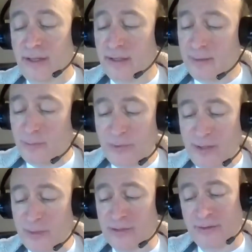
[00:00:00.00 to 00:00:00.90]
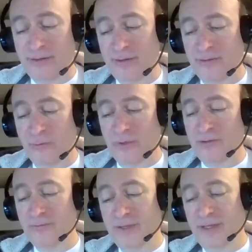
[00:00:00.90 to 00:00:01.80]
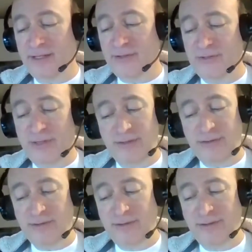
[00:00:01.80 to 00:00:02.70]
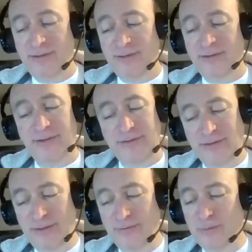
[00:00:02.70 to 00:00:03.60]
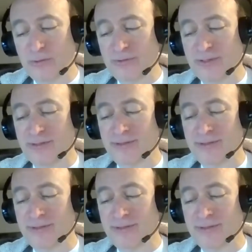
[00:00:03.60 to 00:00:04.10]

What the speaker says: I am Brahman. One who realizes this is a Jivan Mukta.